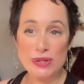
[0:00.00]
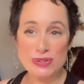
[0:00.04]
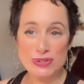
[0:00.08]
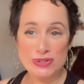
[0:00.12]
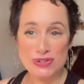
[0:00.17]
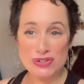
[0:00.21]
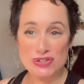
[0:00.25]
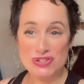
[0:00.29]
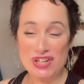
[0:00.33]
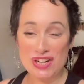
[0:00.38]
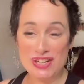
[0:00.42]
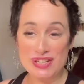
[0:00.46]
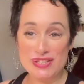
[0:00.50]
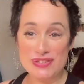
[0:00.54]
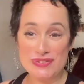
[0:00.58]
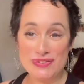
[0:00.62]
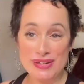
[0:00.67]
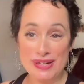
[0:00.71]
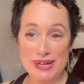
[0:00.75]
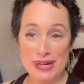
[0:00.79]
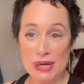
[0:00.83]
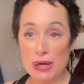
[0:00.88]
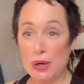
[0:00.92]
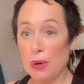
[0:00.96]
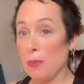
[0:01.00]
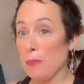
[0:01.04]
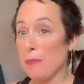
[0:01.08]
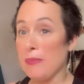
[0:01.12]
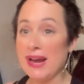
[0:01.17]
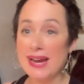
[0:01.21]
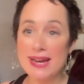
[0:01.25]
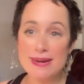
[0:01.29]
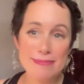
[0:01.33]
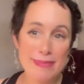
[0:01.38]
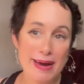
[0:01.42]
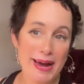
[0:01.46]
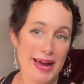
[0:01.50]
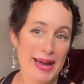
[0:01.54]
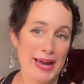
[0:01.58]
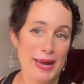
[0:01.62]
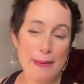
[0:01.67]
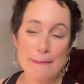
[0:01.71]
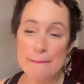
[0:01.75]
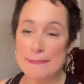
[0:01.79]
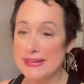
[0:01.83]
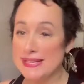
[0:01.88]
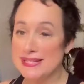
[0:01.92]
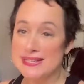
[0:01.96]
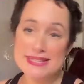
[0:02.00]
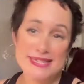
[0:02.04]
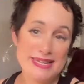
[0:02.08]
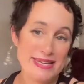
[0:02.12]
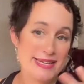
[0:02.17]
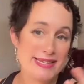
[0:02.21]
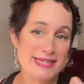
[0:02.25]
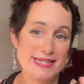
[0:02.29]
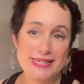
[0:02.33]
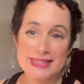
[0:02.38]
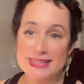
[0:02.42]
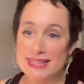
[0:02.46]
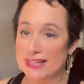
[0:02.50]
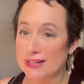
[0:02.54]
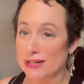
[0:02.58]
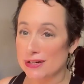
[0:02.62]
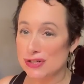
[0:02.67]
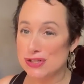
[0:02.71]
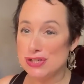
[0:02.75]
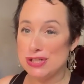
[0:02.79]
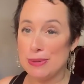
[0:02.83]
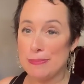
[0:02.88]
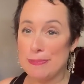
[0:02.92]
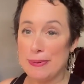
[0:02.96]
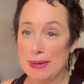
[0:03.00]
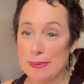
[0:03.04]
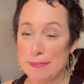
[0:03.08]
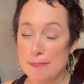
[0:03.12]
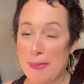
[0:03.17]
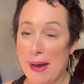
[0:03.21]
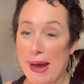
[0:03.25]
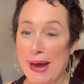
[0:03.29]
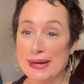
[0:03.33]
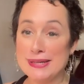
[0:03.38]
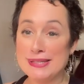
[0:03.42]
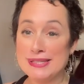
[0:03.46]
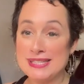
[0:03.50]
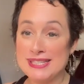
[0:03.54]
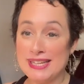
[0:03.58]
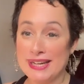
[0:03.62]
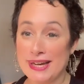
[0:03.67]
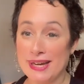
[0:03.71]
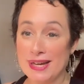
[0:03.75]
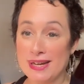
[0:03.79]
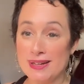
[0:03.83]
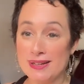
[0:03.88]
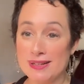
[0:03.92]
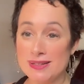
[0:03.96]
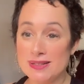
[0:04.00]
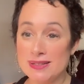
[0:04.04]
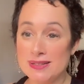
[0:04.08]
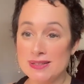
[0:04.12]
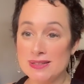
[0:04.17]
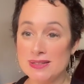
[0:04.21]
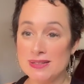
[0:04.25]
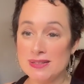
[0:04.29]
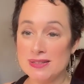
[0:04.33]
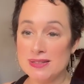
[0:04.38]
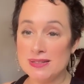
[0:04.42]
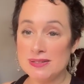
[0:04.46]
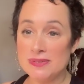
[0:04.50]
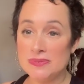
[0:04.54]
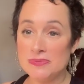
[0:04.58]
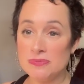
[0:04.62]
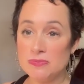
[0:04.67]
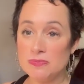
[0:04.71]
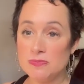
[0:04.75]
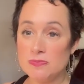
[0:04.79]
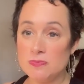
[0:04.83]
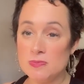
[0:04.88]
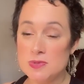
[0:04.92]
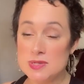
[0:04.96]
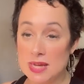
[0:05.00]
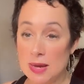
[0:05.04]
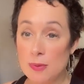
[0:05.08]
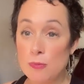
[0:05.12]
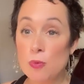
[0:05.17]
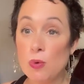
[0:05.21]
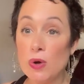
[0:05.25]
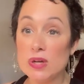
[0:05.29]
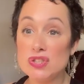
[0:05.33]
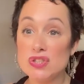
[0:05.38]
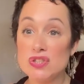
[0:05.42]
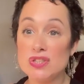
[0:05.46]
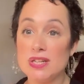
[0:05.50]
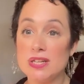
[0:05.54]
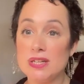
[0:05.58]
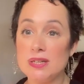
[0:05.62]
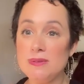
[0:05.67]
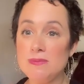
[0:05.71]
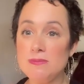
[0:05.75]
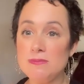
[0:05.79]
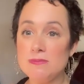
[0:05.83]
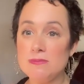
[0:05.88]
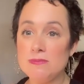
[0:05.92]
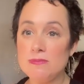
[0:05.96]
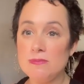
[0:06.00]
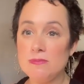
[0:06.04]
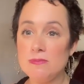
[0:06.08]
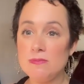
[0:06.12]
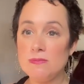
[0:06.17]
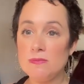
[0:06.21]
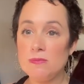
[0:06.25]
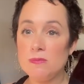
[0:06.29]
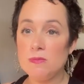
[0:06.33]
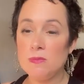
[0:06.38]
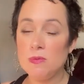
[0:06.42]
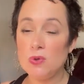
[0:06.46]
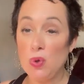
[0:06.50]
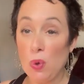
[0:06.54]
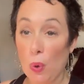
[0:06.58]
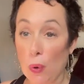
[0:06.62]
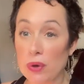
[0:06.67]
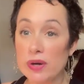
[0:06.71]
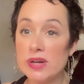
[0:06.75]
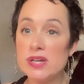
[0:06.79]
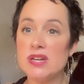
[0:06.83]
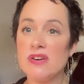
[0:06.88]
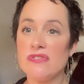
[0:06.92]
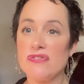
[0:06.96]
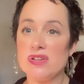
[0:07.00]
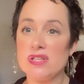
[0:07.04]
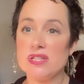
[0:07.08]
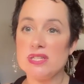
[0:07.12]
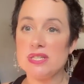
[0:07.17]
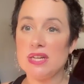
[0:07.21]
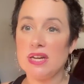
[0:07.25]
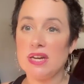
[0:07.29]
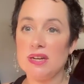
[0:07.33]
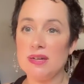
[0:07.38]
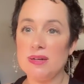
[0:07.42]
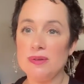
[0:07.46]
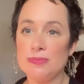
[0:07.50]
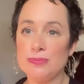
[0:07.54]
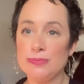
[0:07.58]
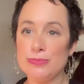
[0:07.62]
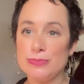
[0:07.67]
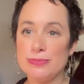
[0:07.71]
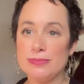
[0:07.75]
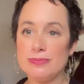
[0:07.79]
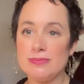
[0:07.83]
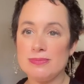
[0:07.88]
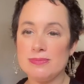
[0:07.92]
What trajectory might my business leadership impact take? Same question. You're in a different state.